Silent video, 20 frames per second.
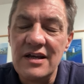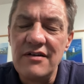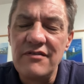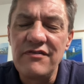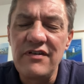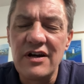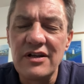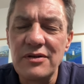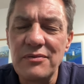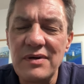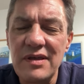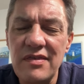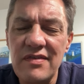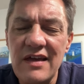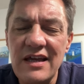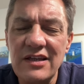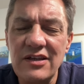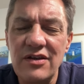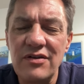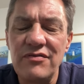Father, we
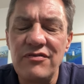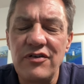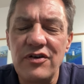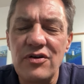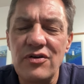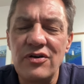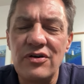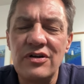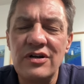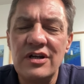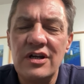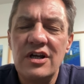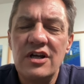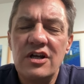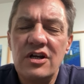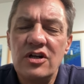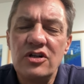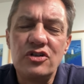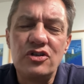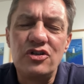thank you for your
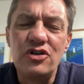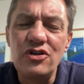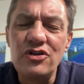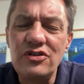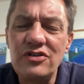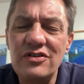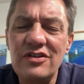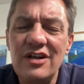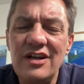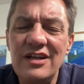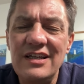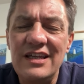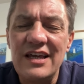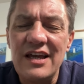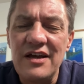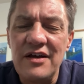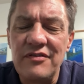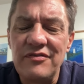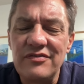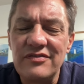good
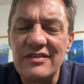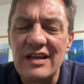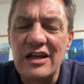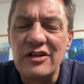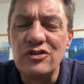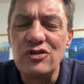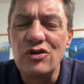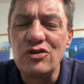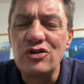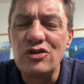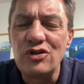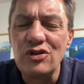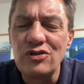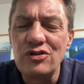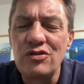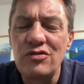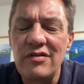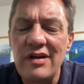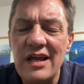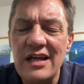gifts and your good
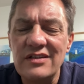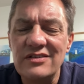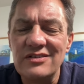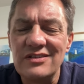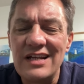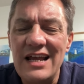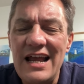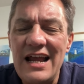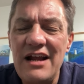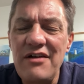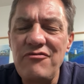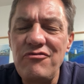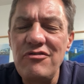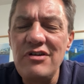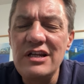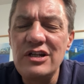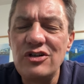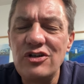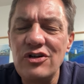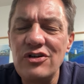creation. Every
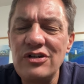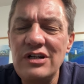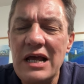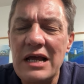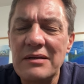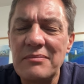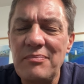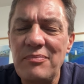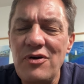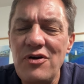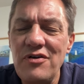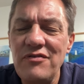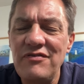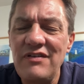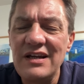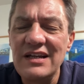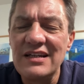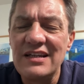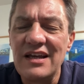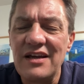good and
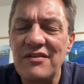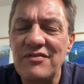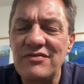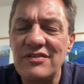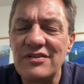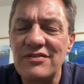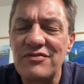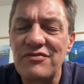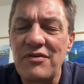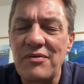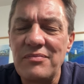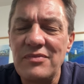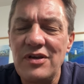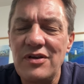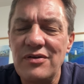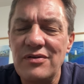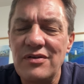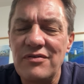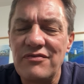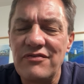perfect gift is from
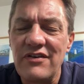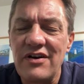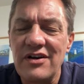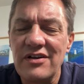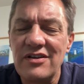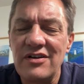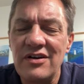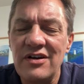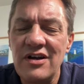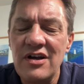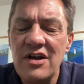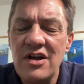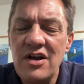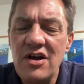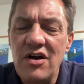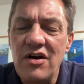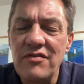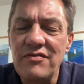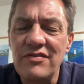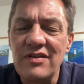you, the Father
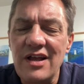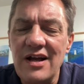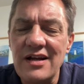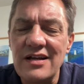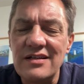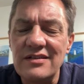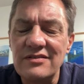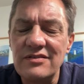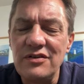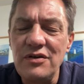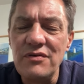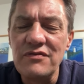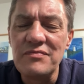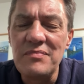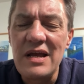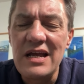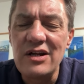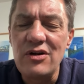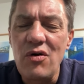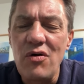of lights. You've
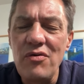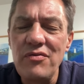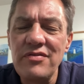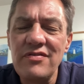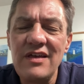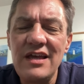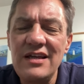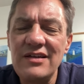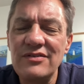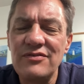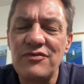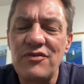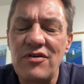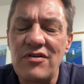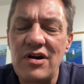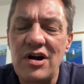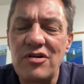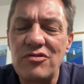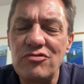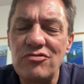made all things for
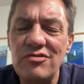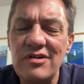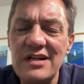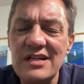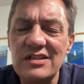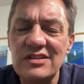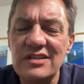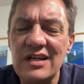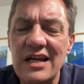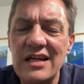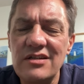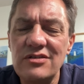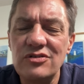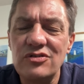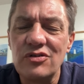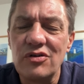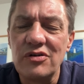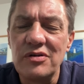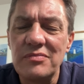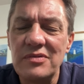our rich
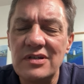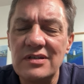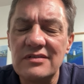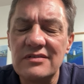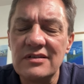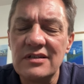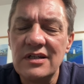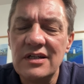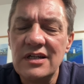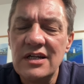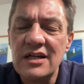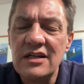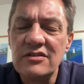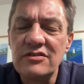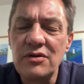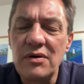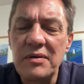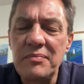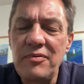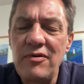enjoyment.
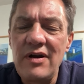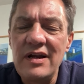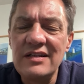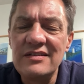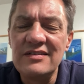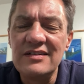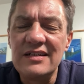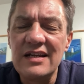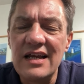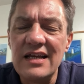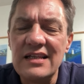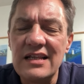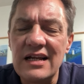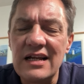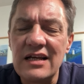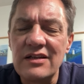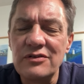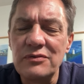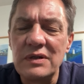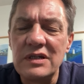So I pray today that
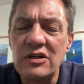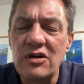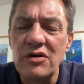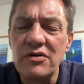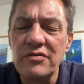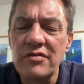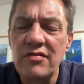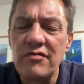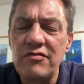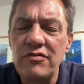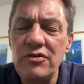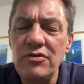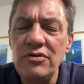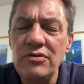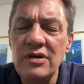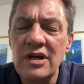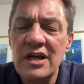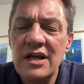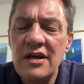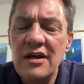as we go
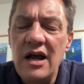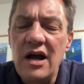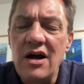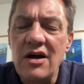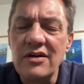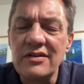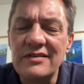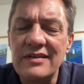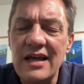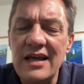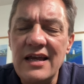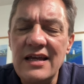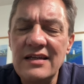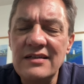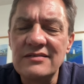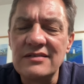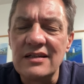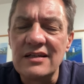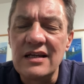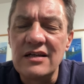through our
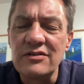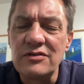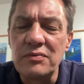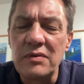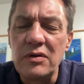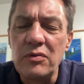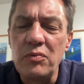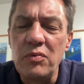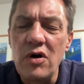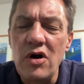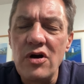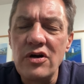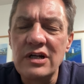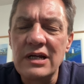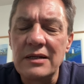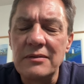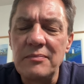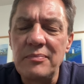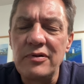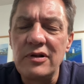days and as we work
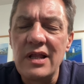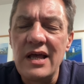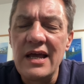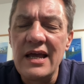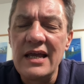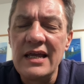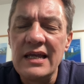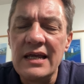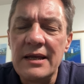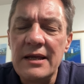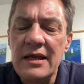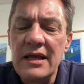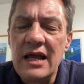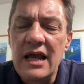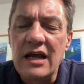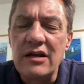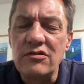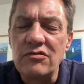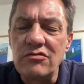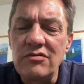and play
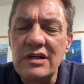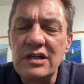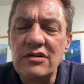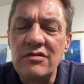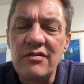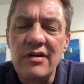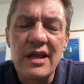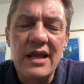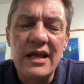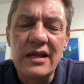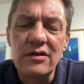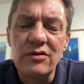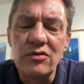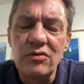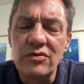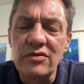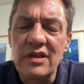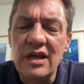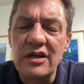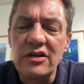and recreate,
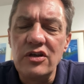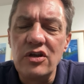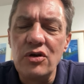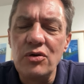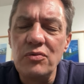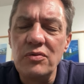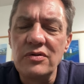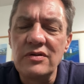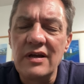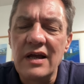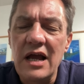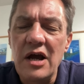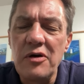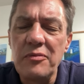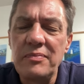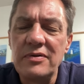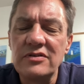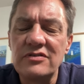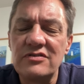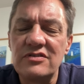Lord, that you would
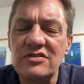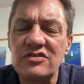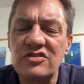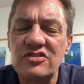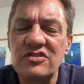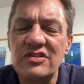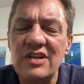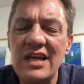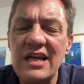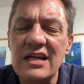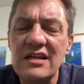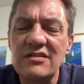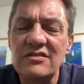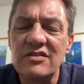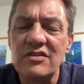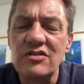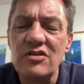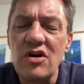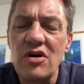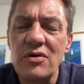help us to see and
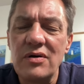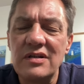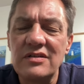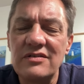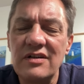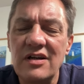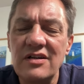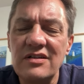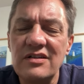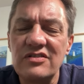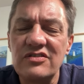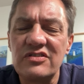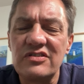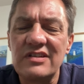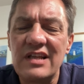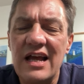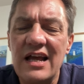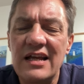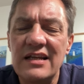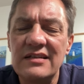to know and to
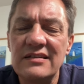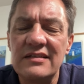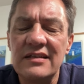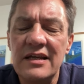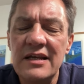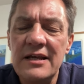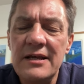understand